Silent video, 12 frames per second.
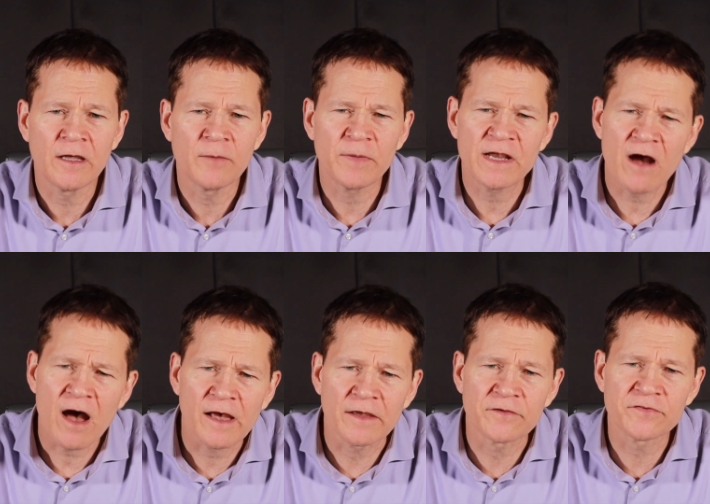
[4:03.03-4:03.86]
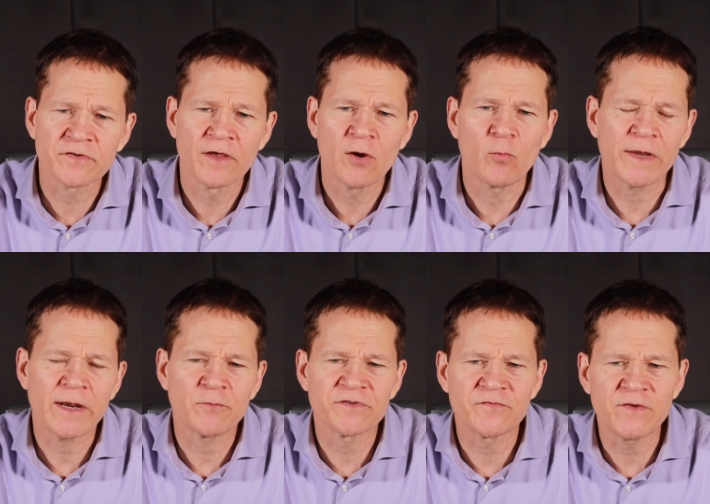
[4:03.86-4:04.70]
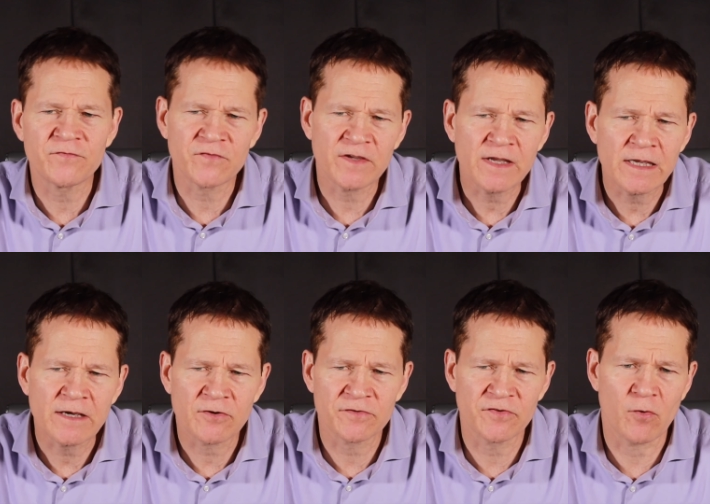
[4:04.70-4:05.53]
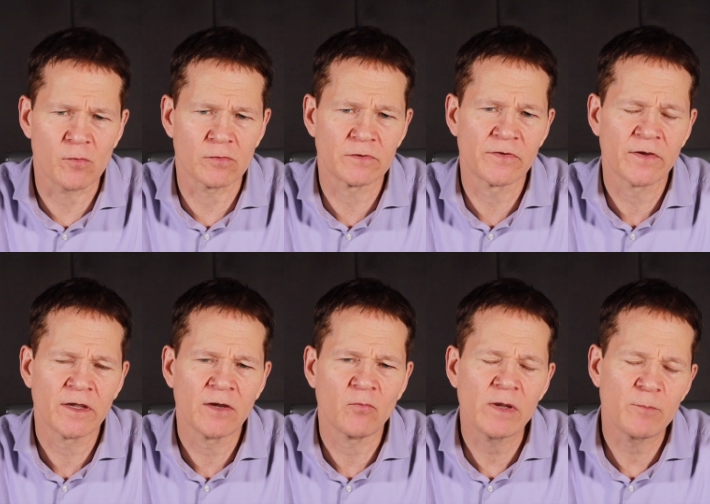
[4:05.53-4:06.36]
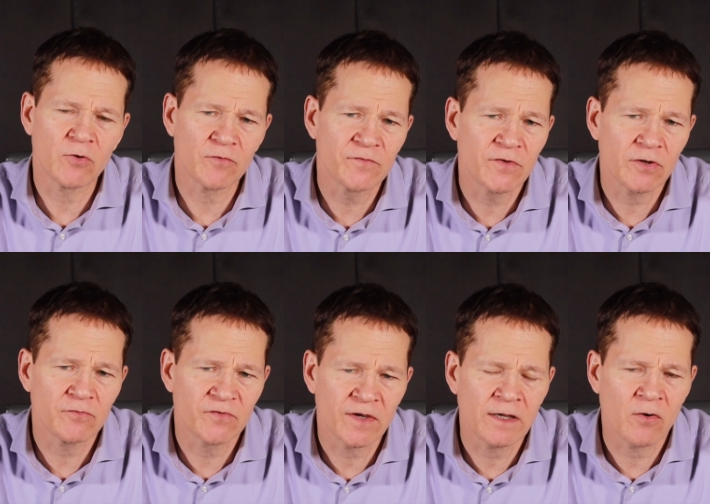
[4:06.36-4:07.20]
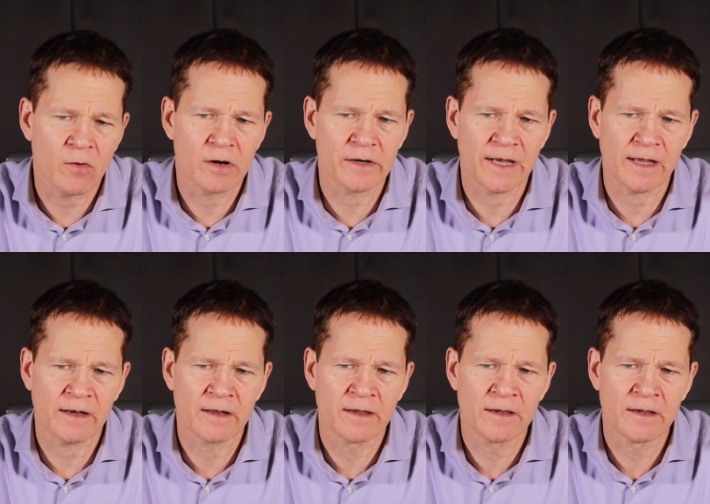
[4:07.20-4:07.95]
because when I was 15 years old, we moved to Eugene, Oregon.